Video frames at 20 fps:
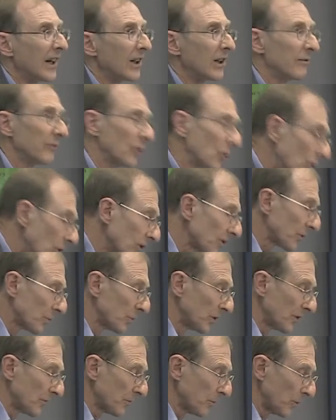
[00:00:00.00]
uh, of
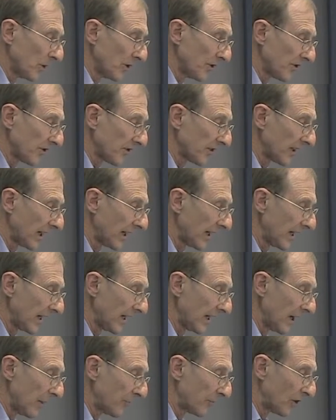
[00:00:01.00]
course, was, was
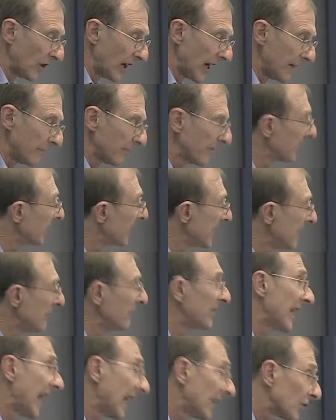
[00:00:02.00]
uh, a prime
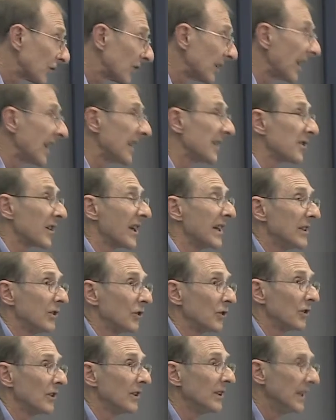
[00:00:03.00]
theme.
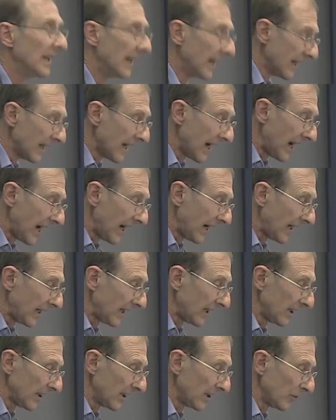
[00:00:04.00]
Nationalisation
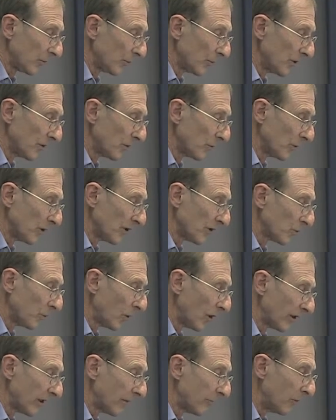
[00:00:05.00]
uh, was,
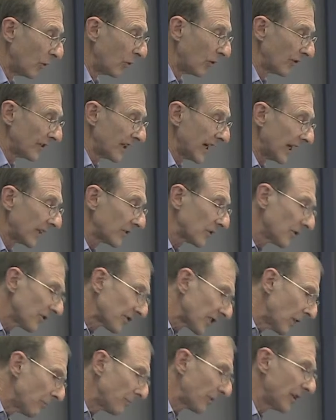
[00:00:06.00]
was, what it boiled down
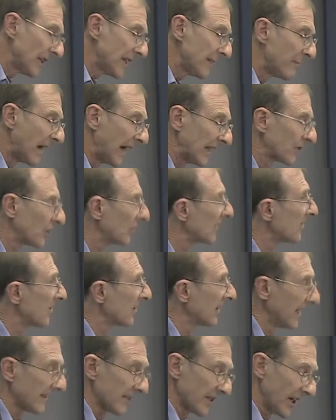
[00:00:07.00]
to. So pretty much
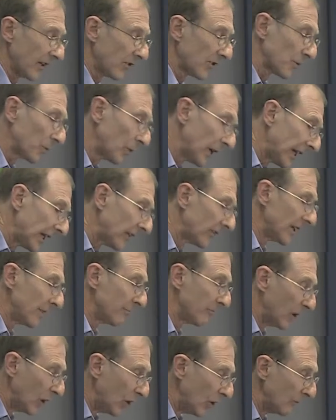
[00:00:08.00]
as, as elsewhere
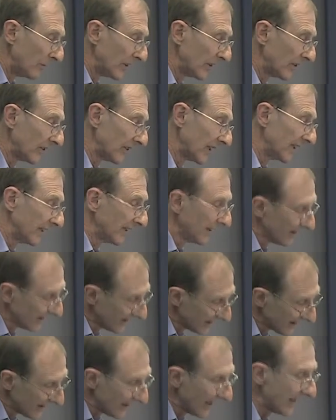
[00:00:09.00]
in Burma and,
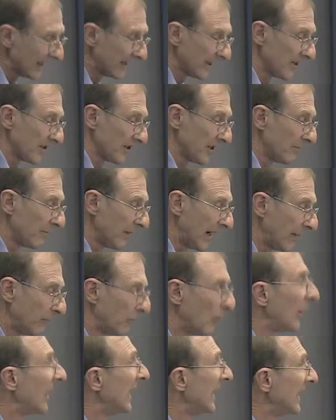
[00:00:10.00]
and, later
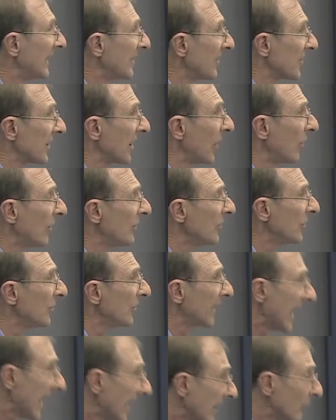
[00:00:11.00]
Zimbabwe and so on,
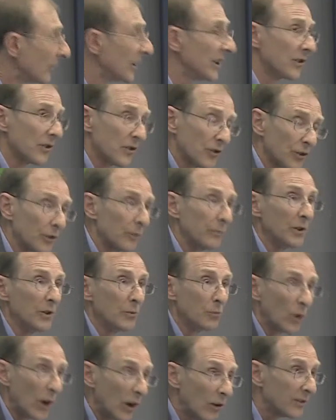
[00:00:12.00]
you can
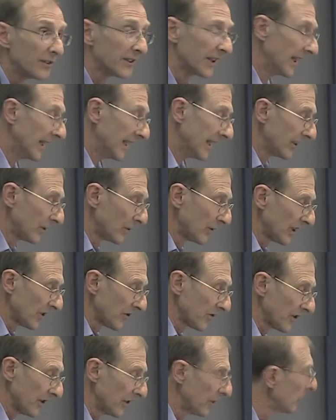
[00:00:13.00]
redistribute wealth to a
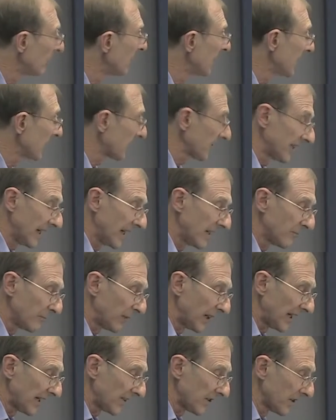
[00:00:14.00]
considerable
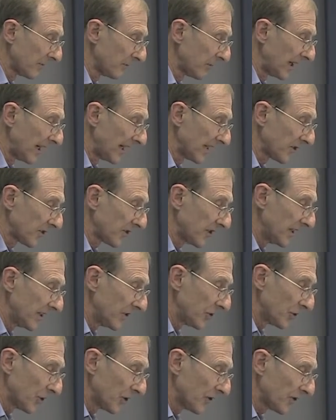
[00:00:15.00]
extent by, by
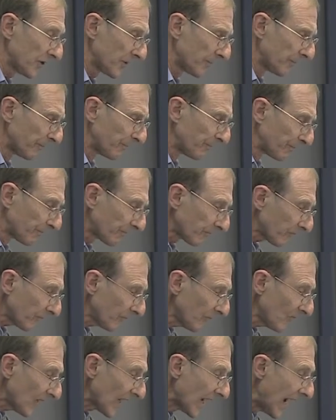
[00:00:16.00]
seizures.
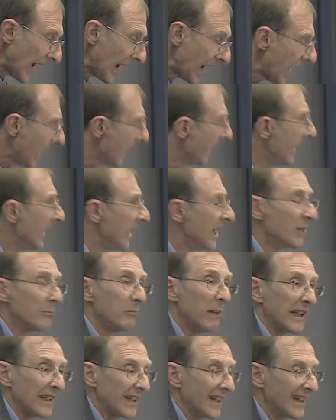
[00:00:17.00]
Uh,
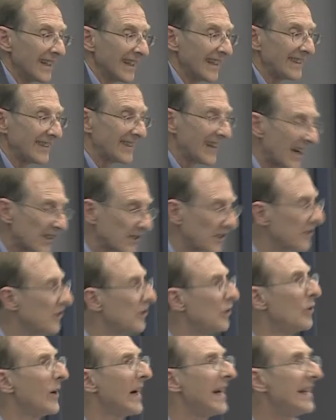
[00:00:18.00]
but it
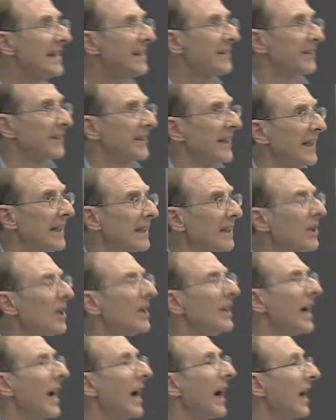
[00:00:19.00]
doesn't do anything
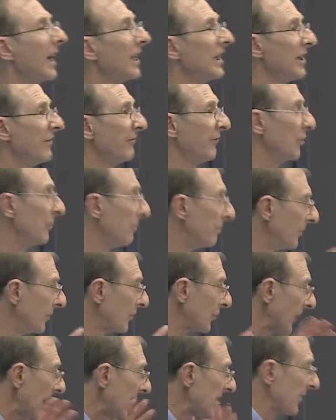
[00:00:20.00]
uh, if
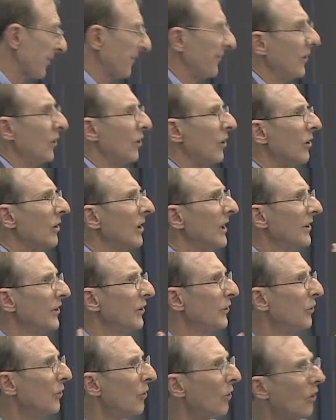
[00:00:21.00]
you transfer
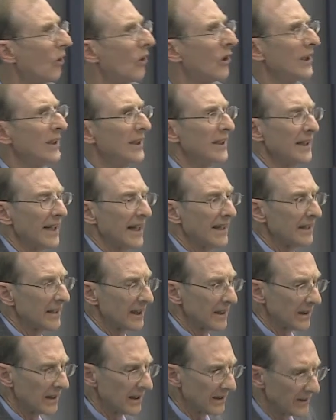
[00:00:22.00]
your
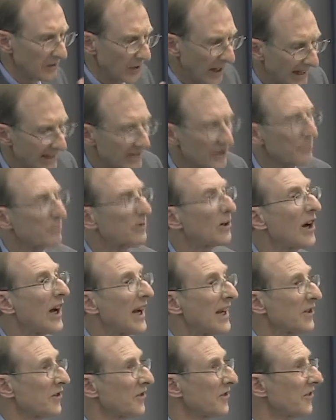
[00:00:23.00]
uh,
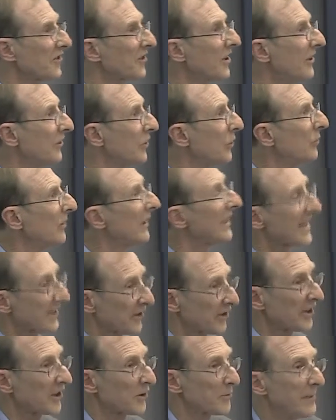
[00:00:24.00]
enterprises to
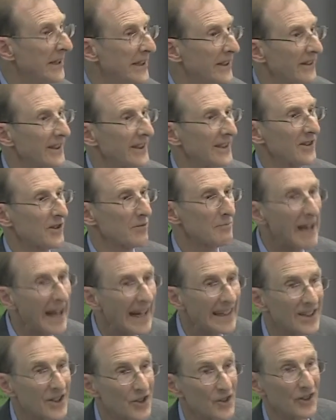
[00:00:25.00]
less experienced
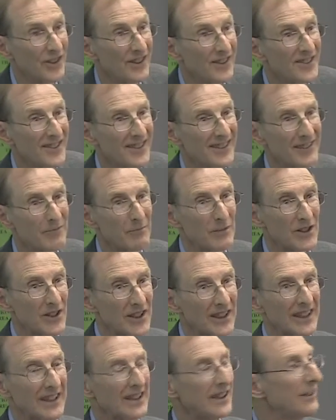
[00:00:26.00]
managers, and
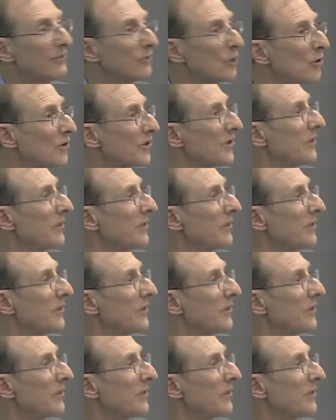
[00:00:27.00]
particularly, of